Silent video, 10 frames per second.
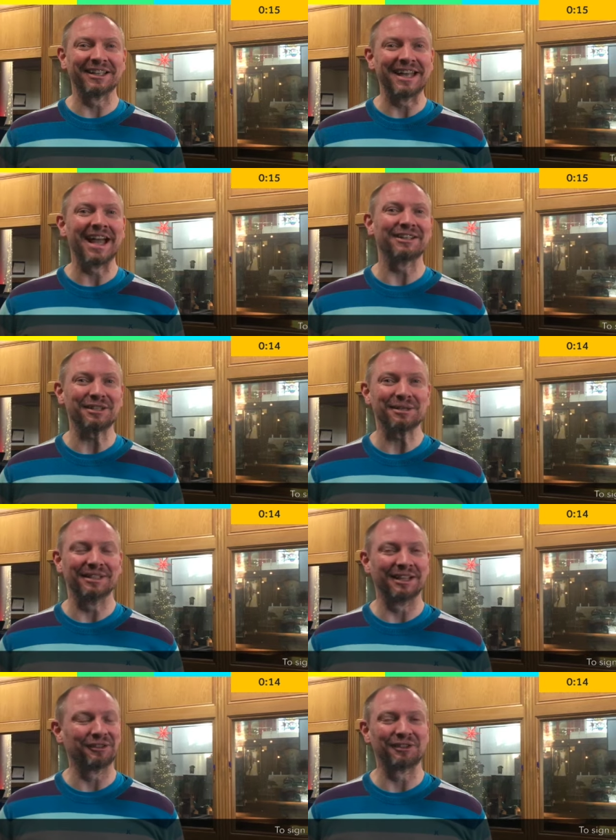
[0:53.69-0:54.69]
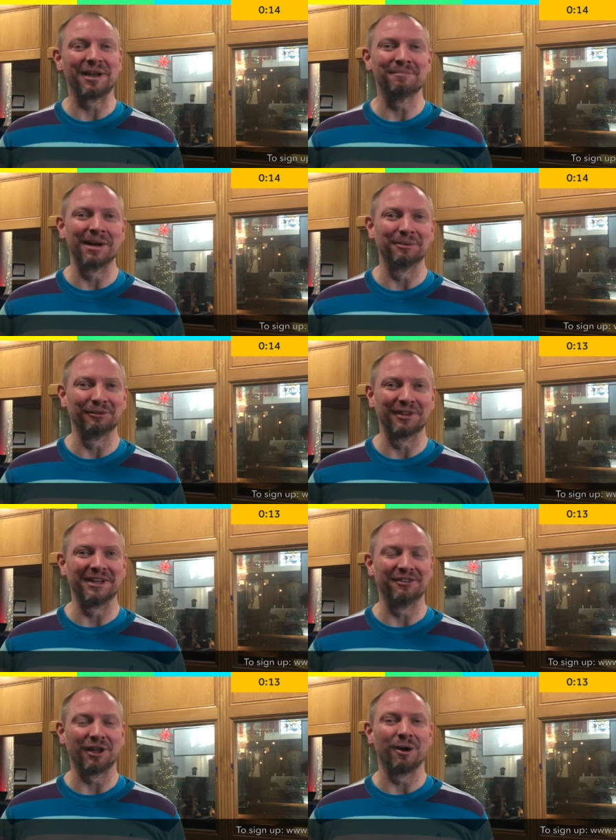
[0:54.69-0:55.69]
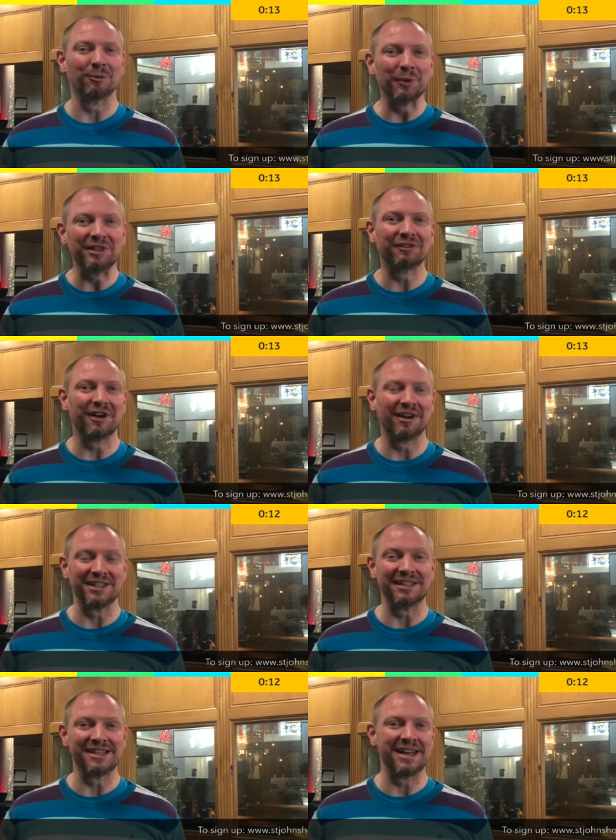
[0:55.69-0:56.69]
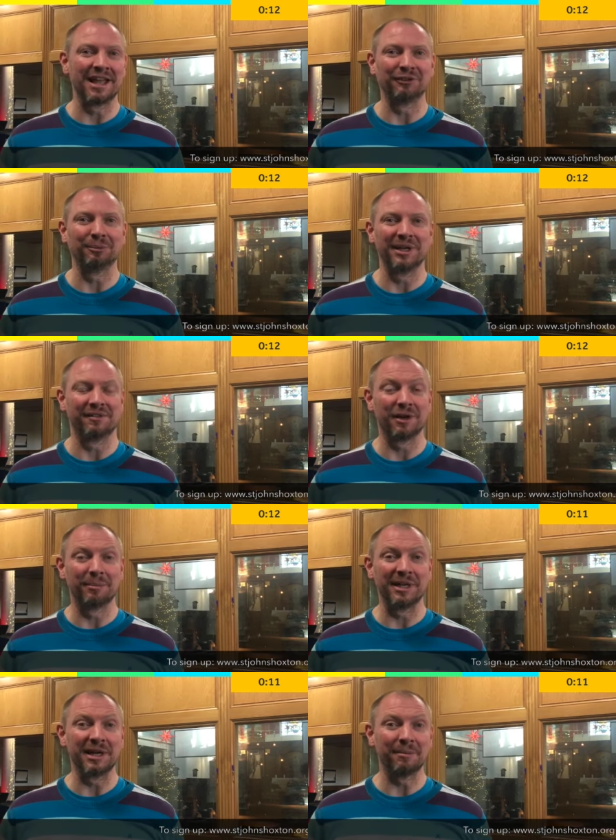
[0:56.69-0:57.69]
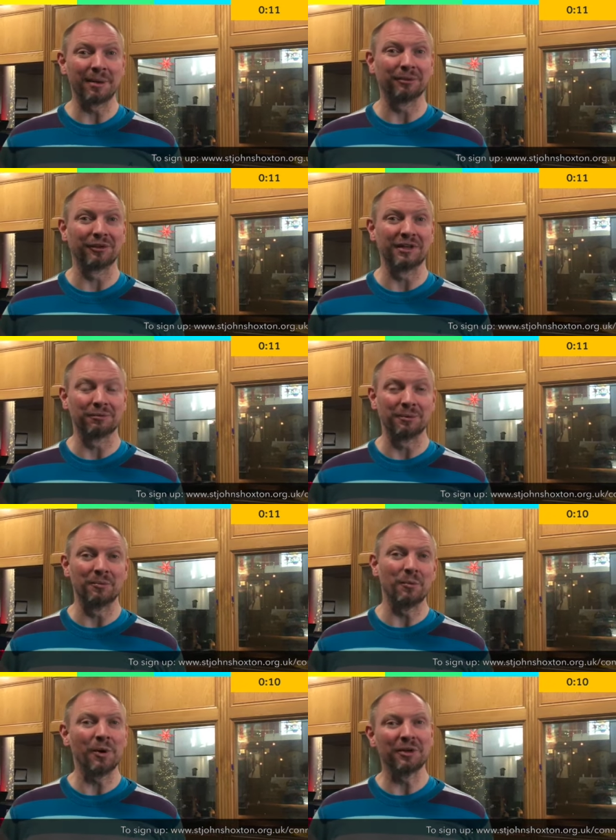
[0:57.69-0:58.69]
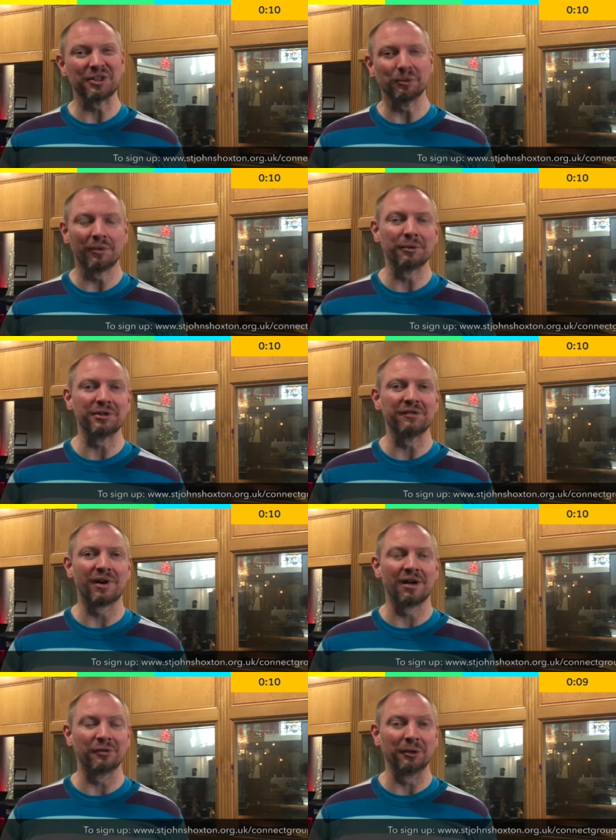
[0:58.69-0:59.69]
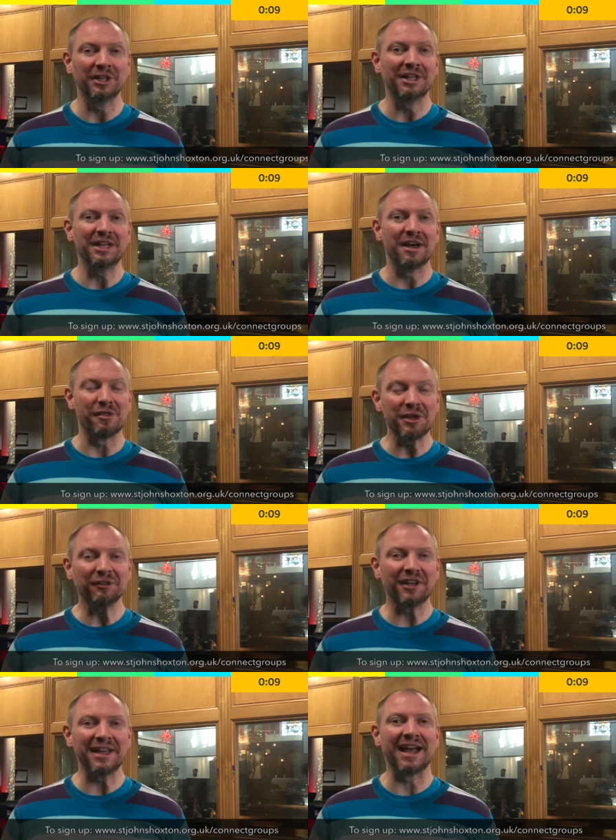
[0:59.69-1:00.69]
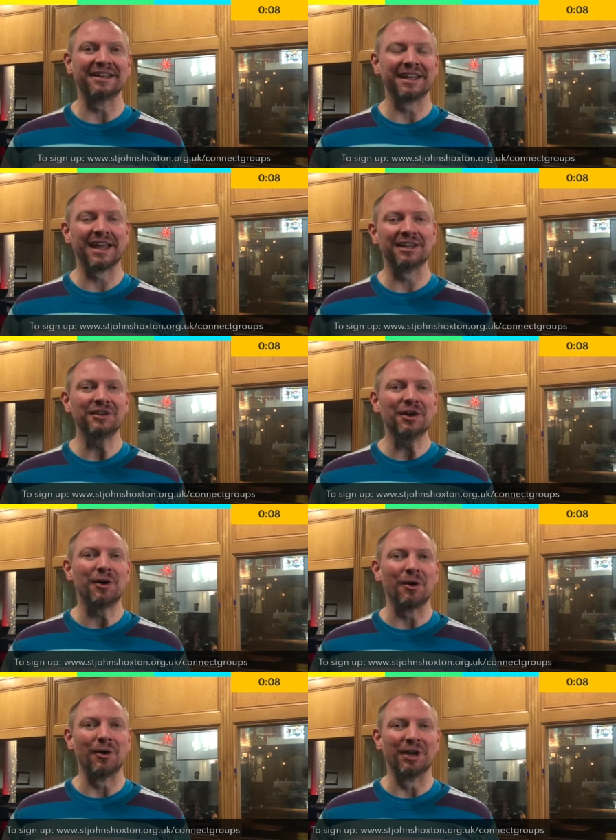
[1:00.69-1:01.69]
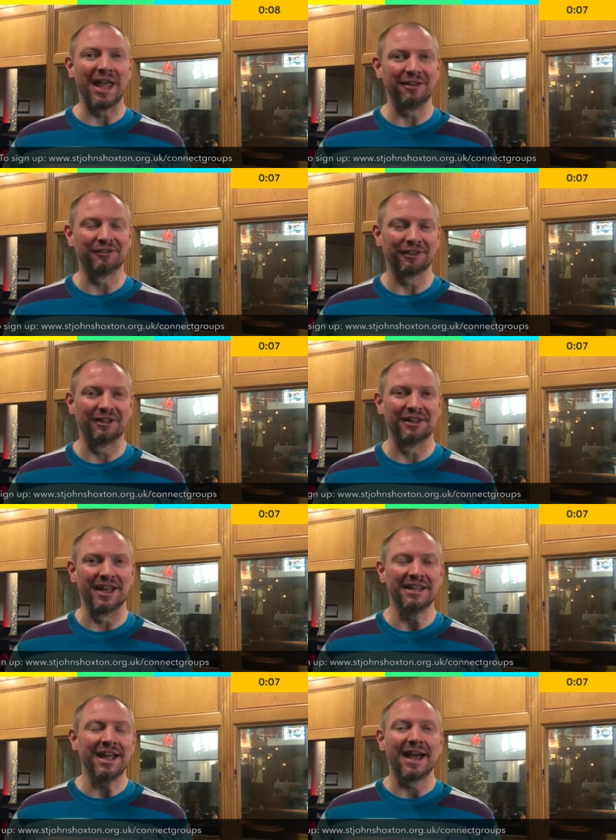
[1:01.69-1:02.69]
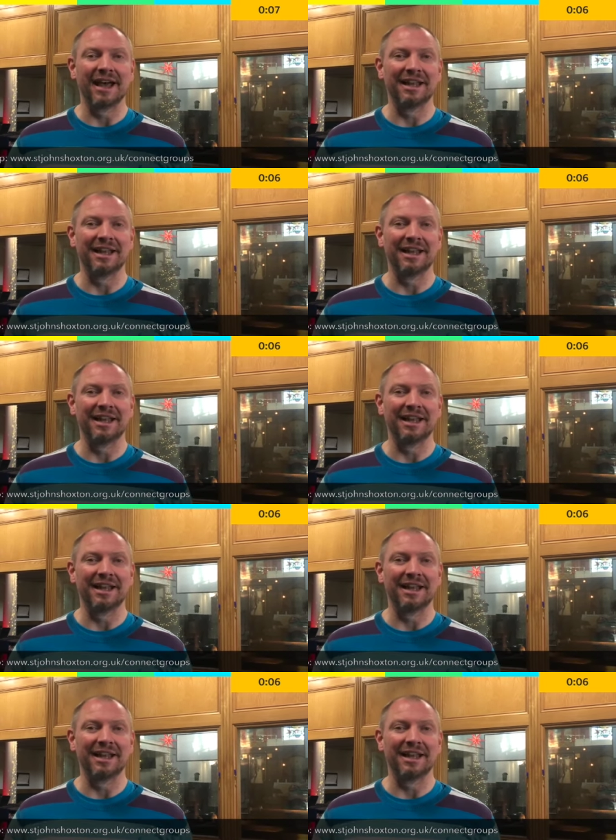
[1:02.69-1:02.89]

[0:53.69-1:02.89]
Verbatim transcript: Connect lunchtime Bible studies are restarting next week. There'll be a Bible study from 1 till 1:45 on a Thursday and again on a Sunday.